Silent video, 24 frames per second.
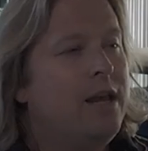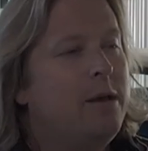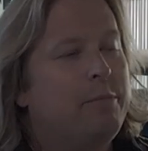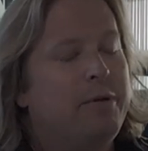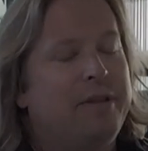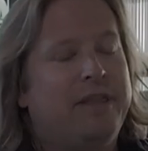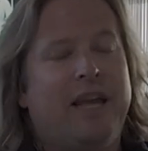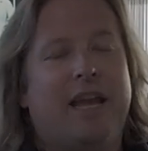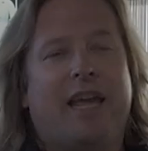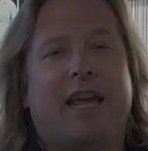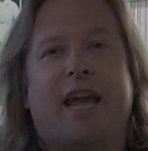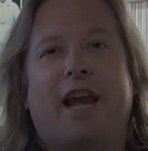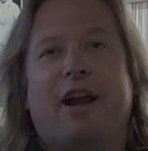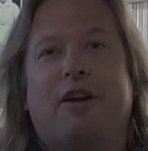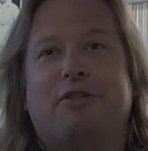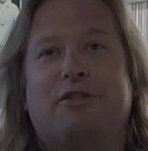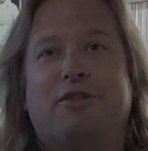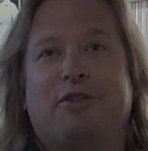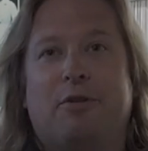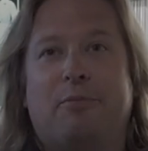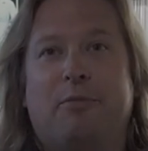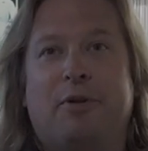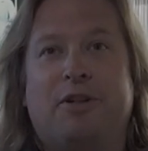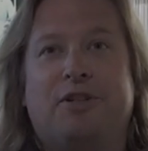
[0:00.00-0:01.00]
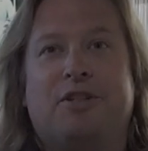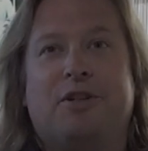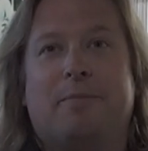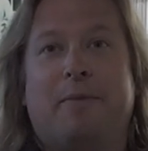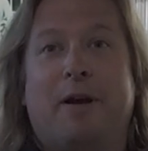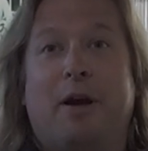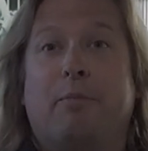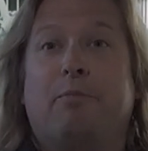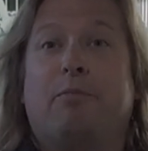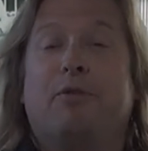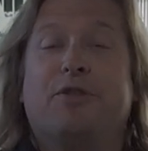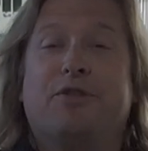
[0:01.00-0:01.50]
but they care so much
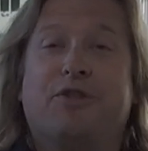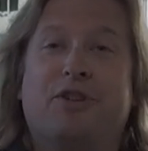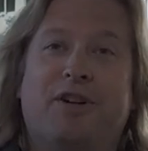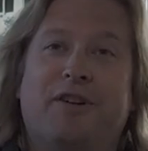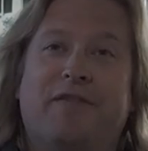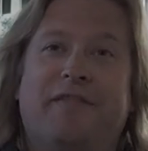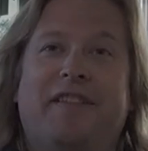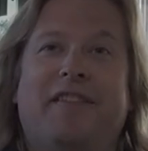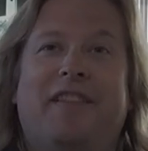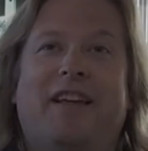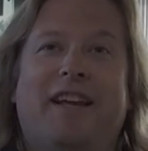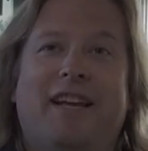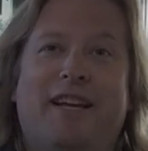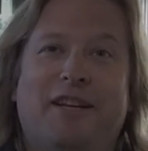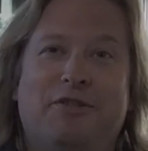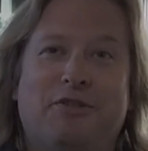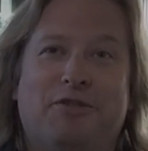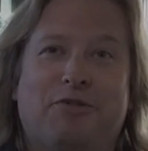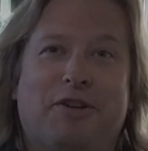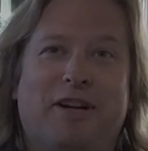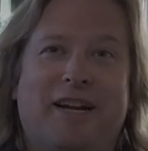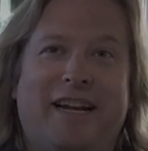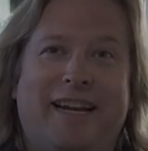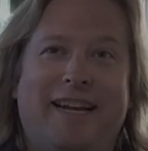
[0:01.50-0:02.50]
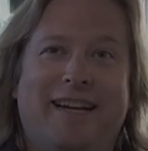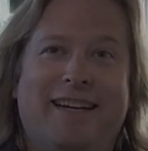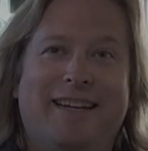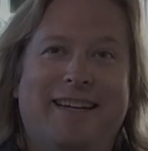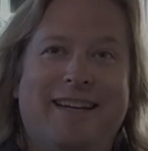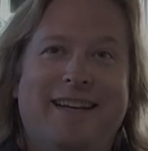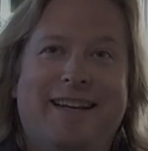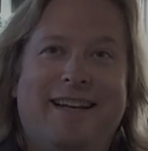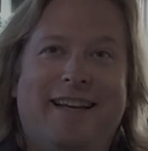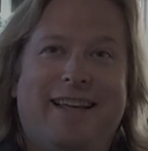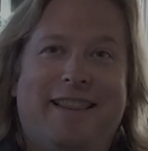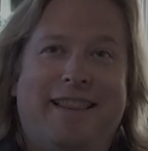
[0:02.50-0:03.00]
about preserving the history
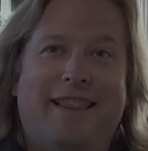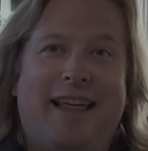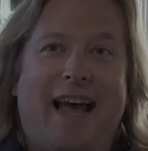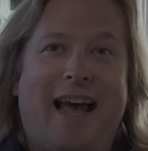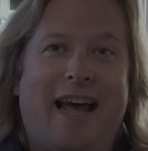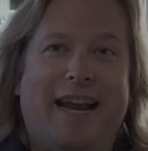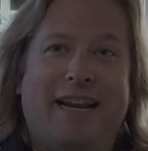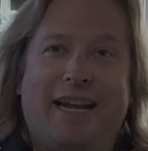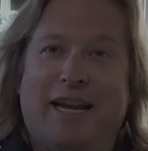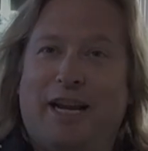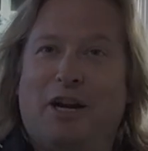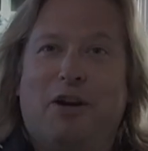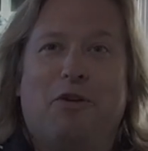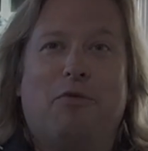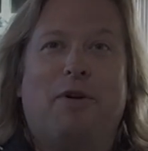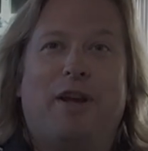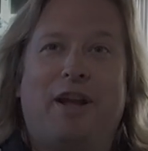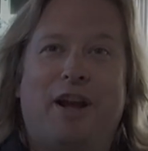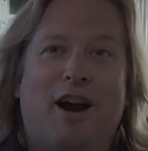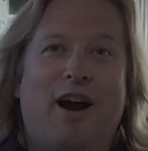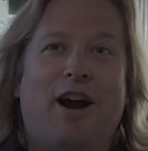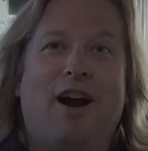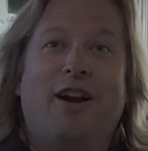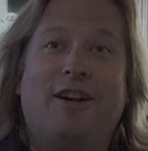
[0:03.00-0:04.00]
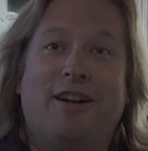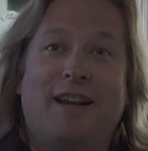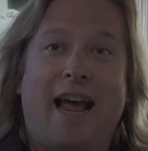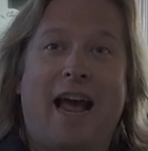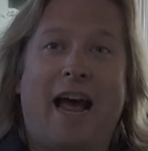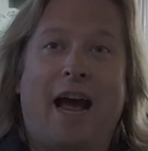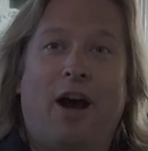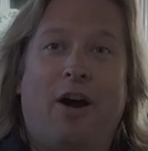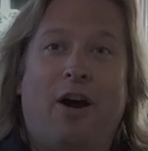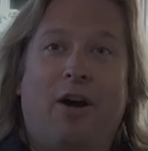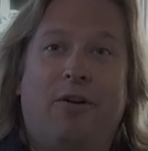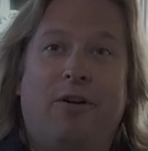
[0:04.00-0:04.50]
that here we are
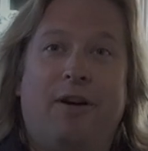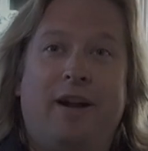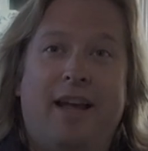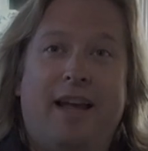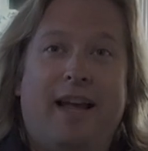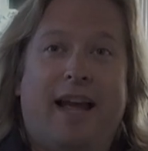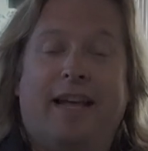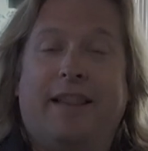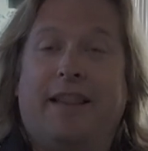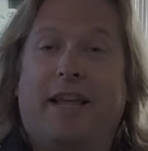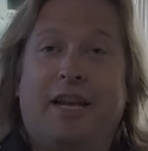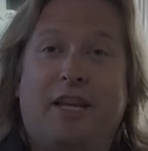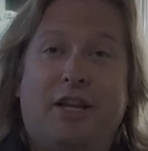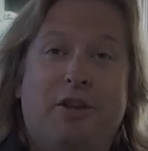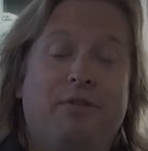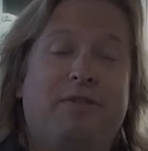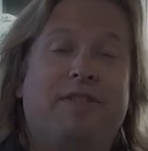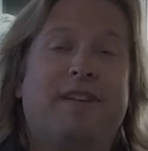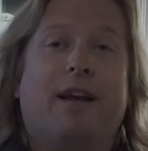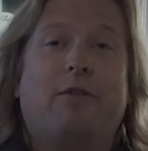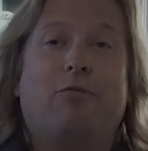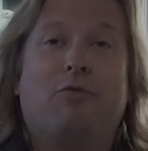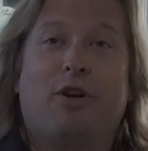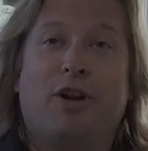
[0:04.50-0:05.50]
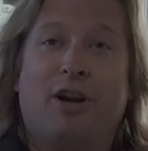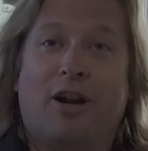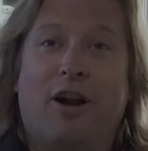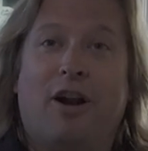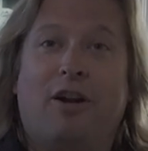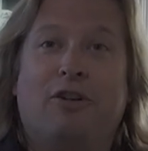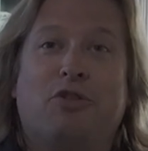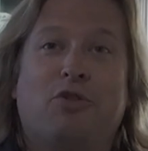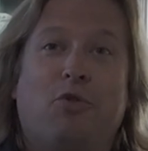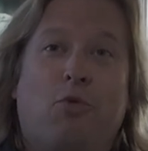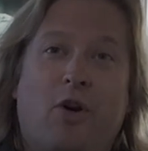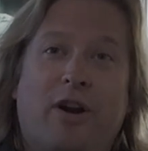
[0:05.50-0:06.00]
now, and like you said, we're in
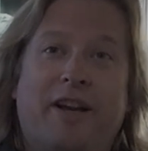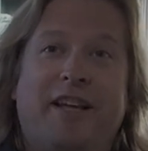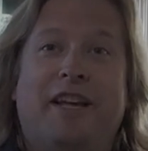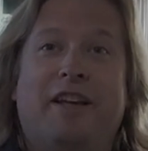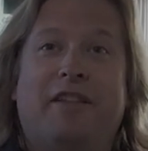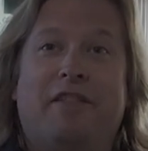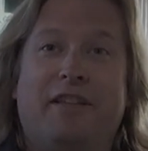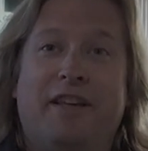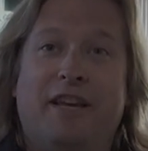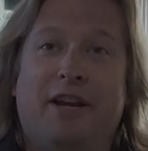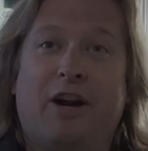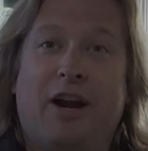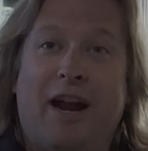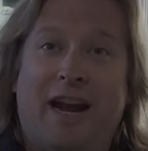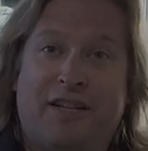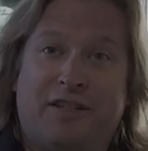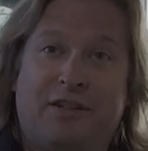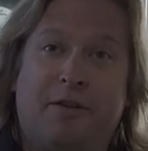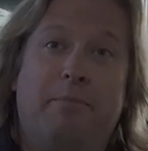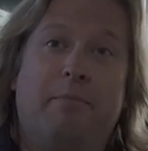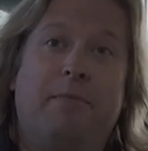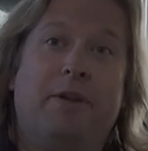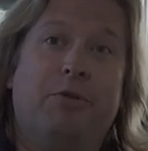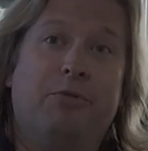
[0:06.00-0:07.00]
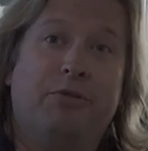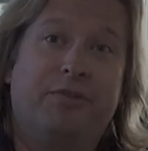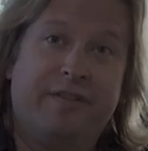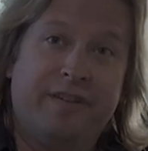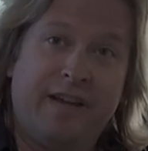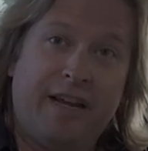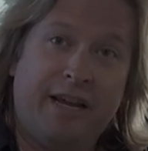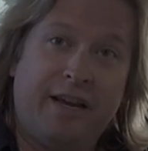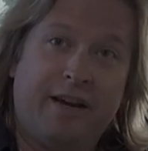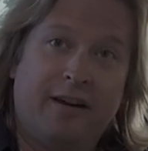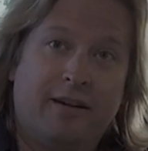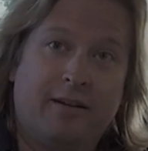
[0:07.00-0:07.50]
our 20th year as a
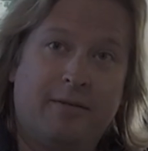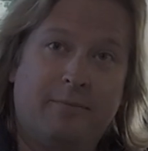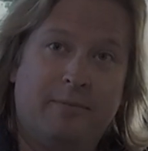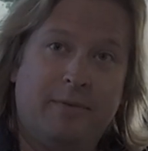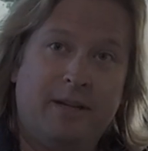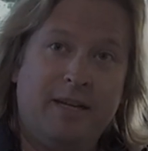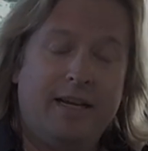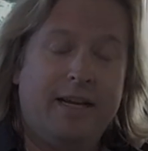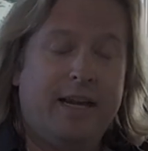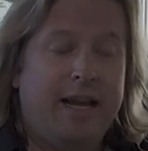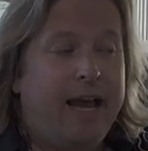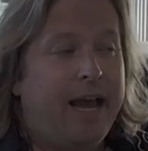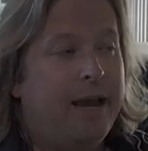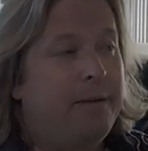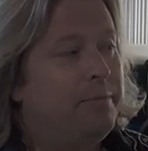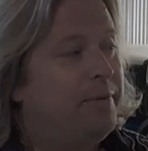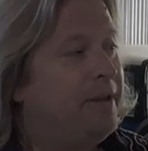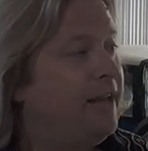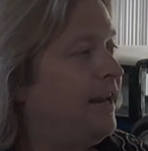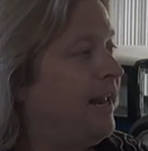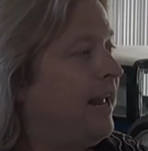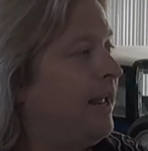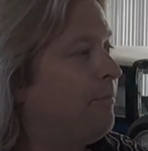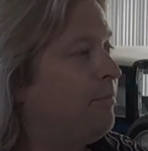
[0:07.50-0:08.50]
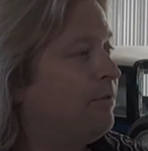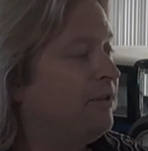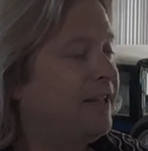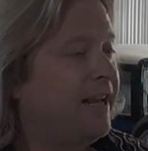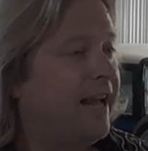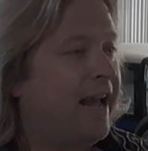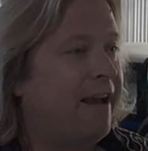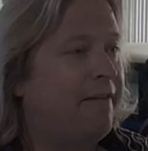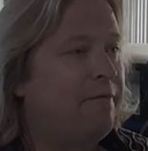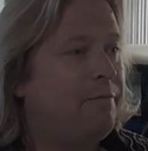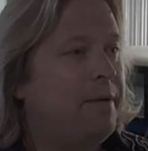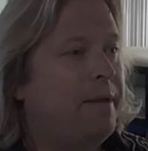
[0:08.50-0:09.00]
museum, and being able to
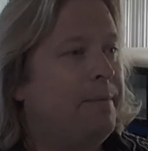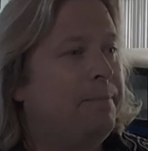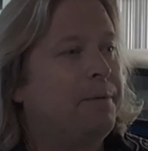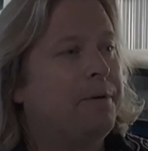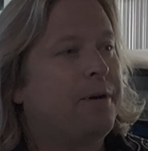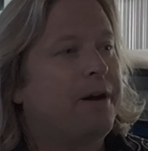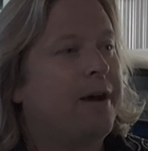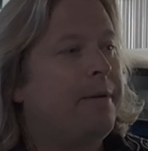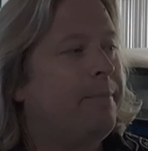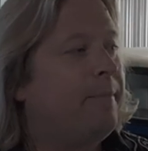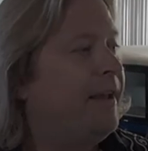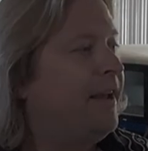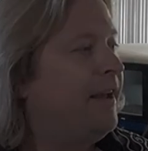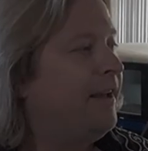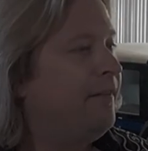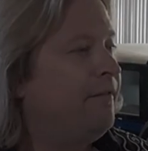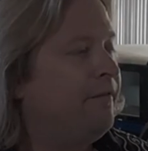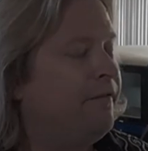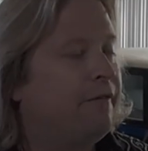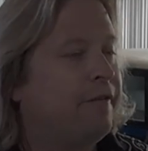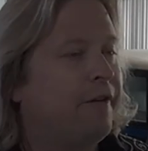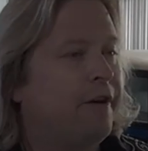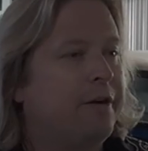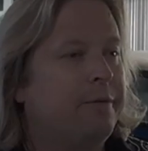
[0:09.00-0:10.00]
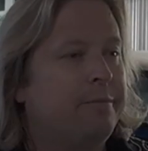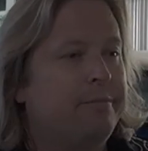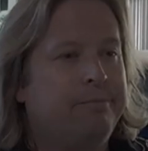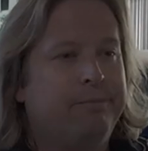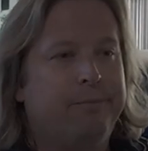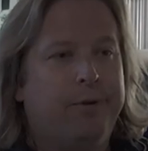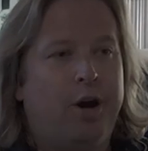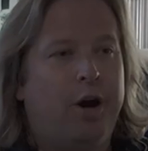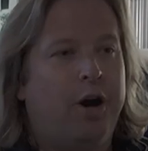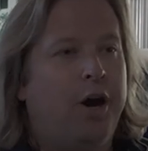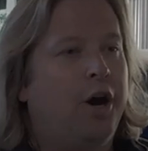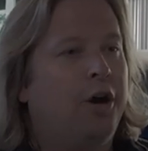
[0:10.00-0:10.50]
have people come in from
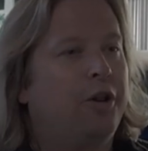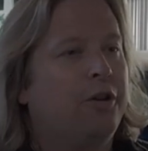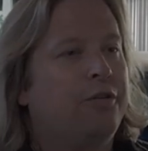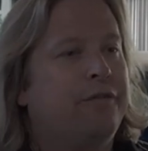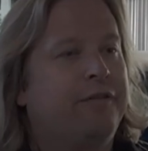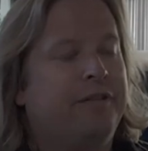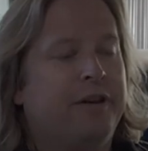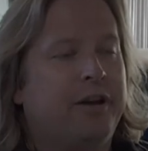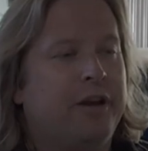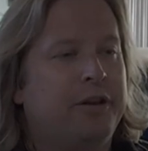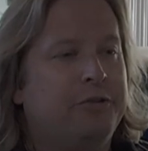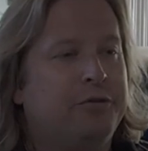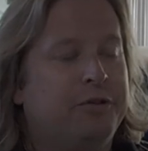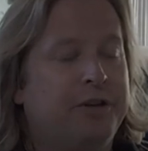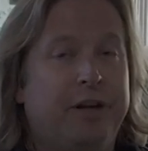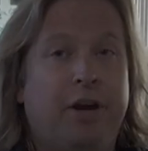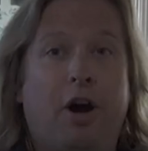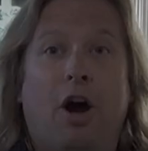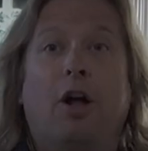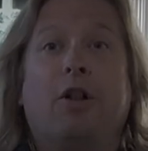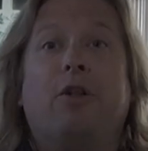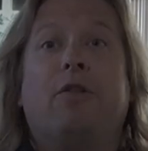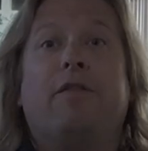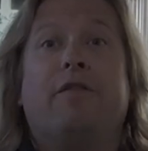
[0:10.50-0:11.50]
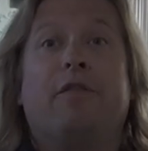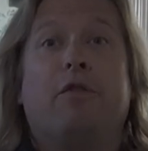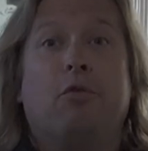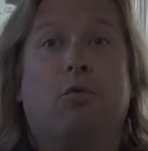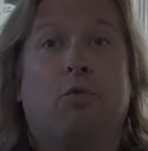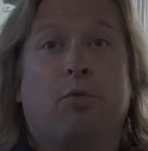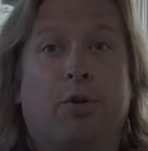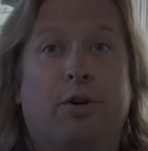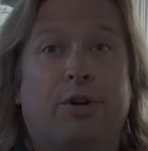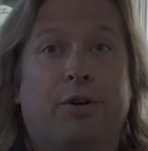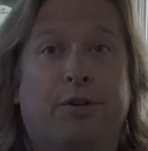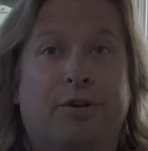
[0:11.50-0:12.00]
all over the country, all over the
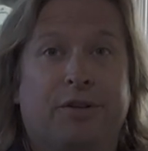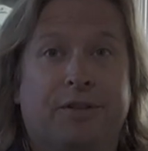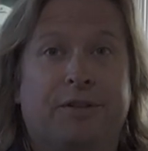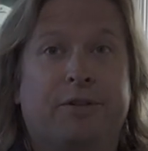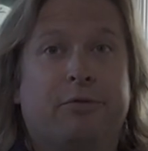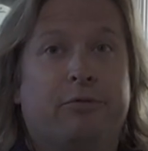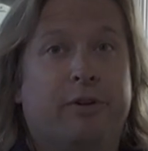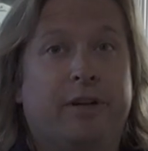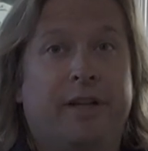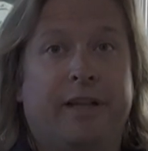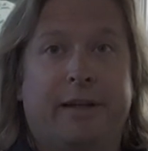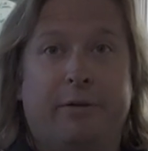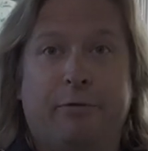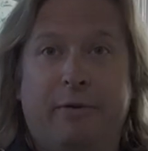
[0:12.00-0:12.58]
world, really.